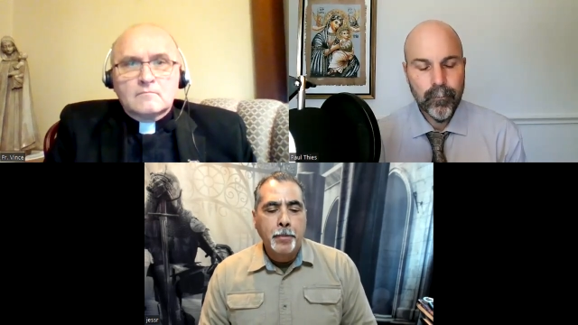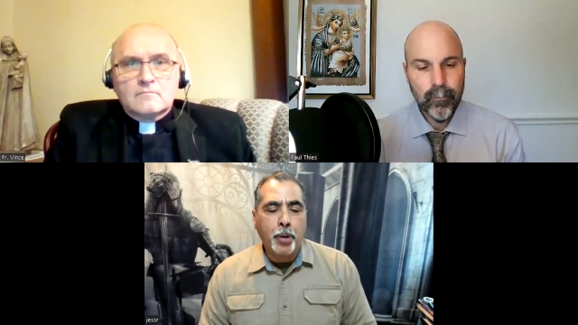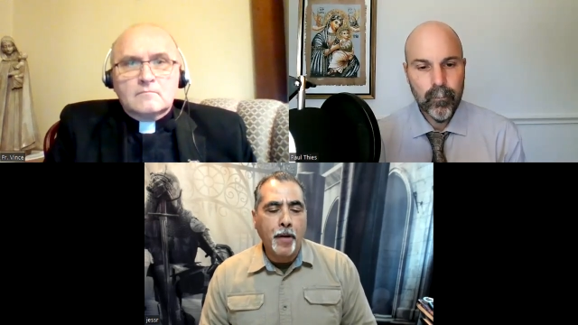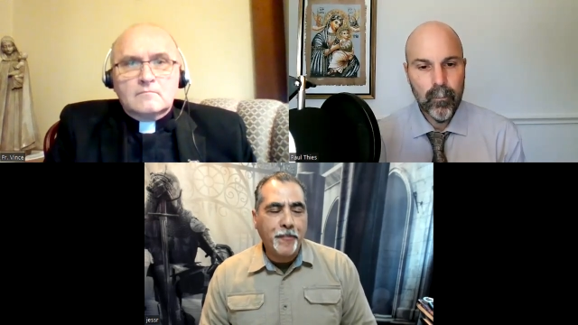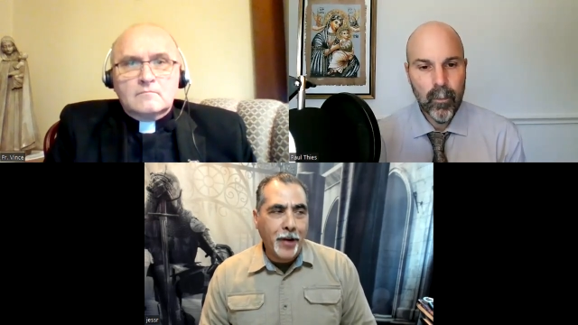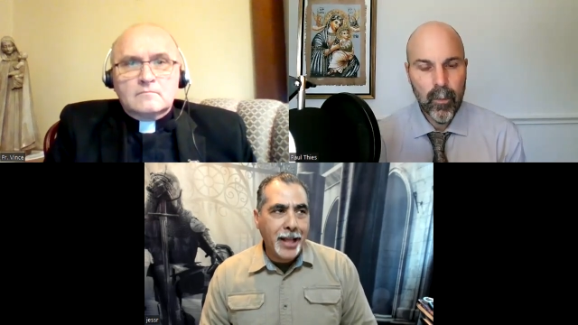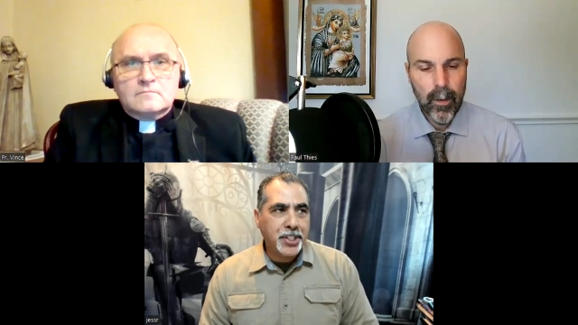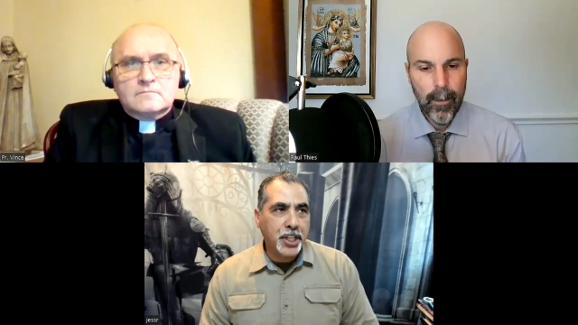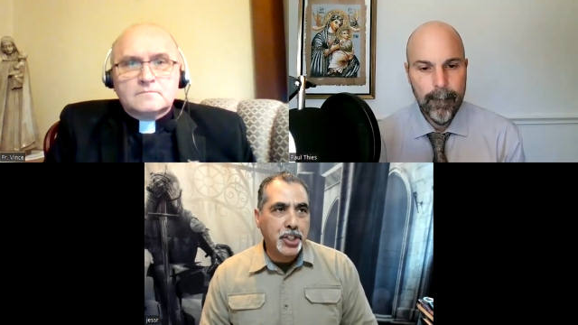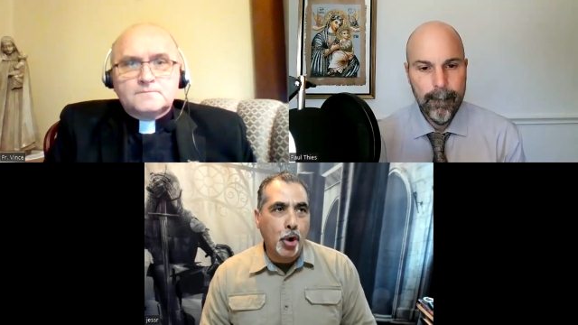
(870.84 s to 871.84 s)
Speaker 1: Pope
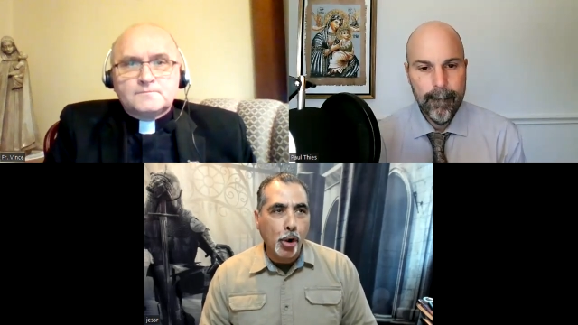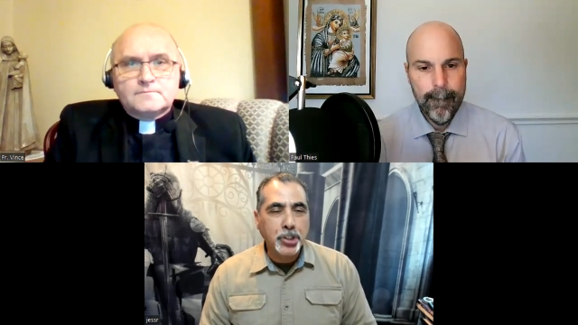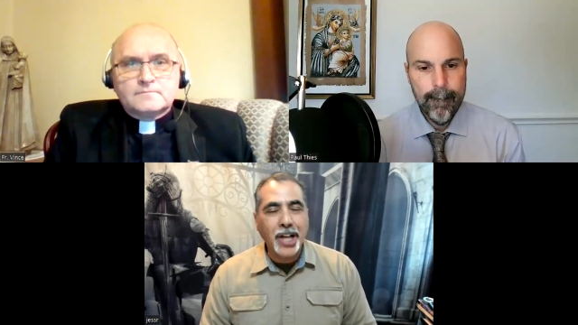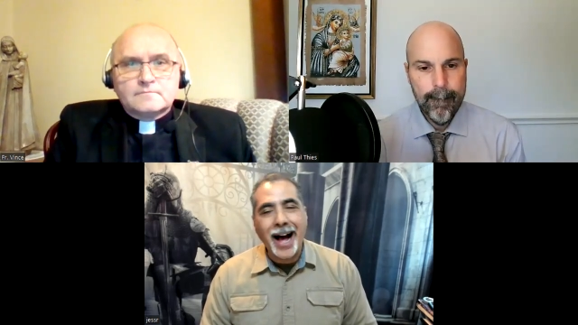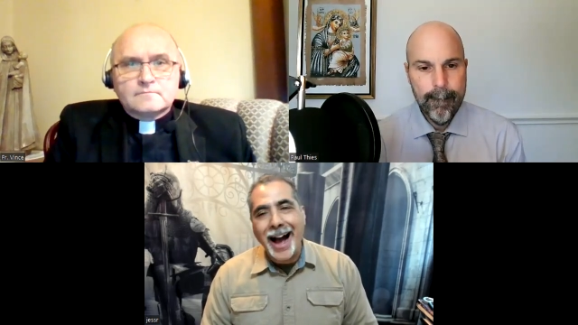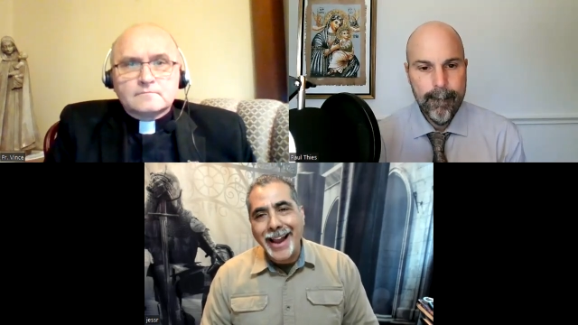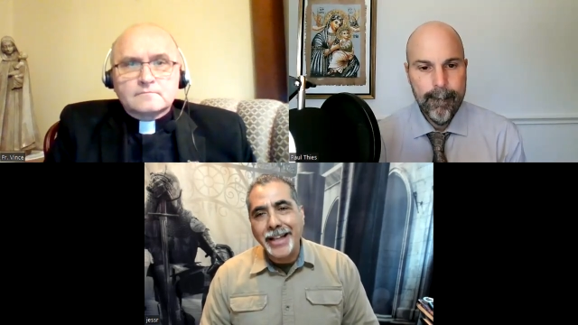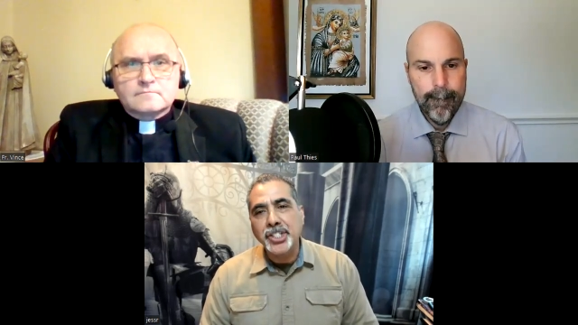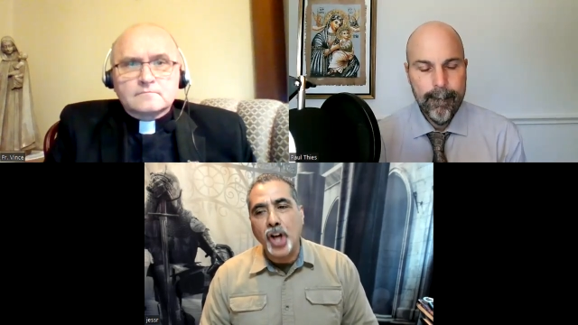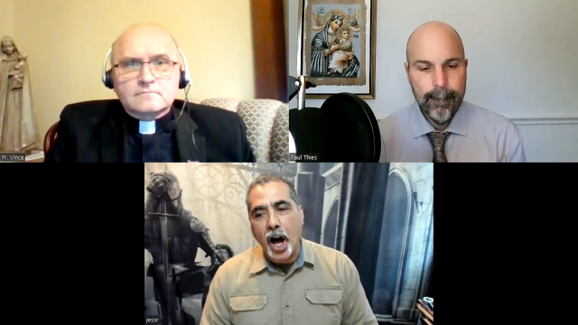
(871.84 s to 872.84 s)
Francis holds the
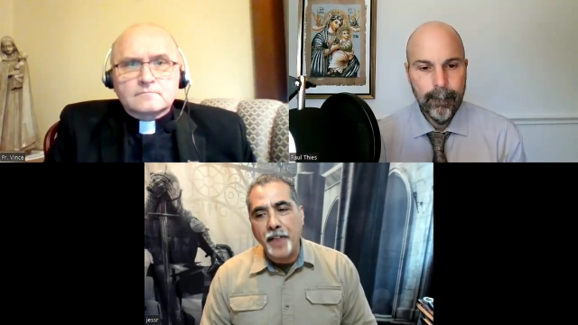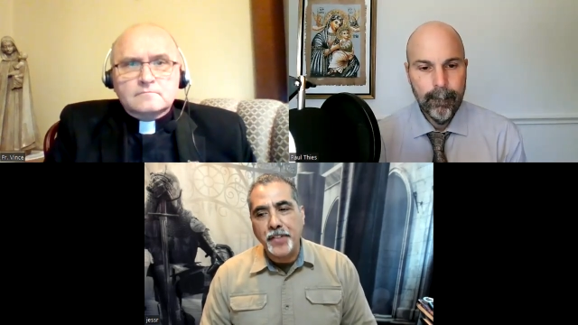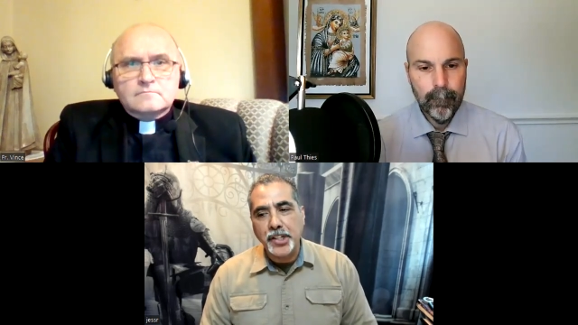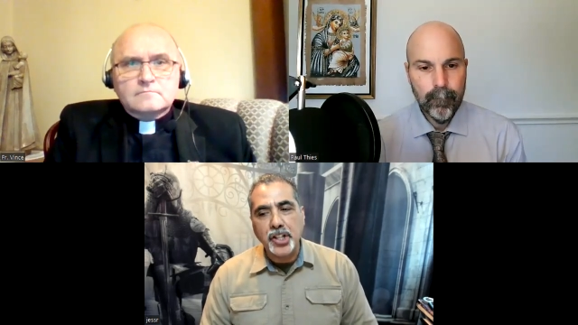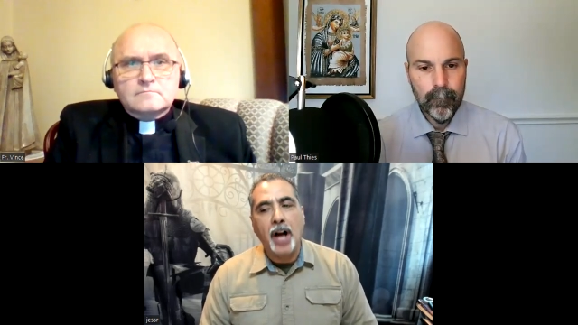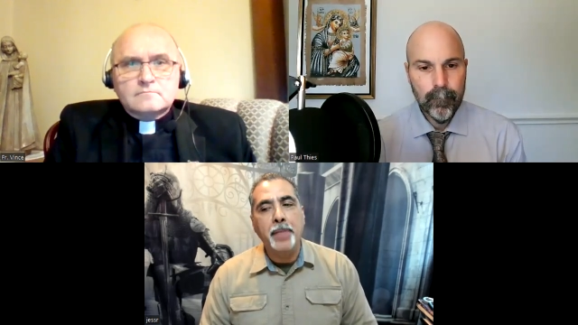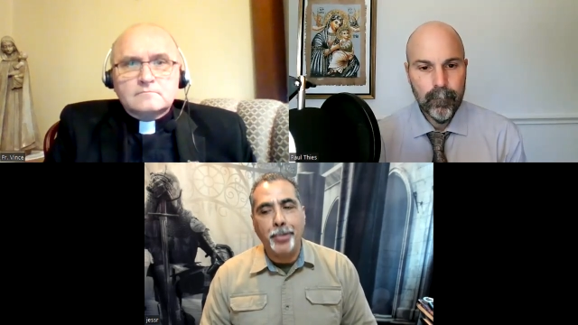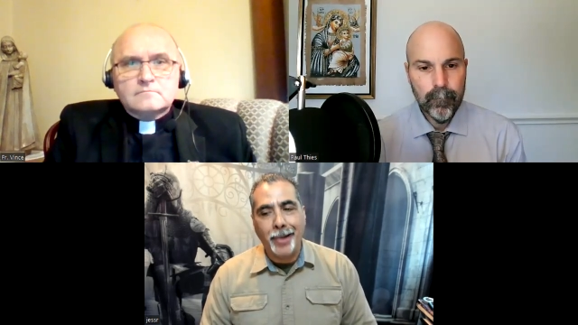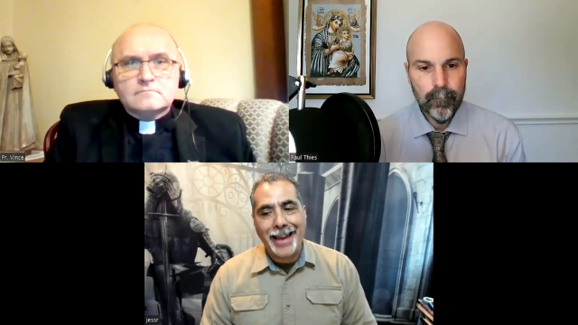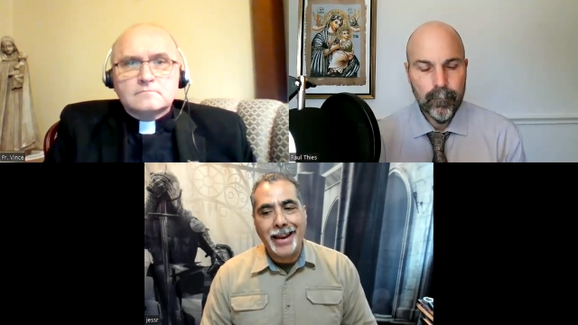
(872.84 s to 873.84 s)
highest office on
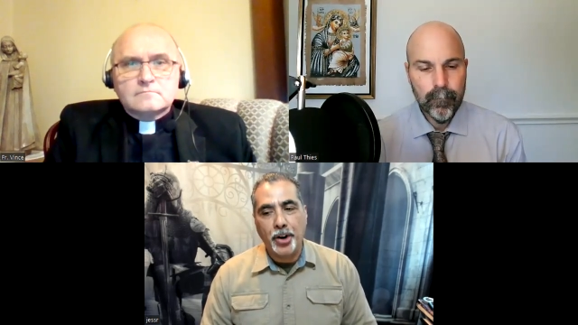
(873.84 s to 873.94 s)
planet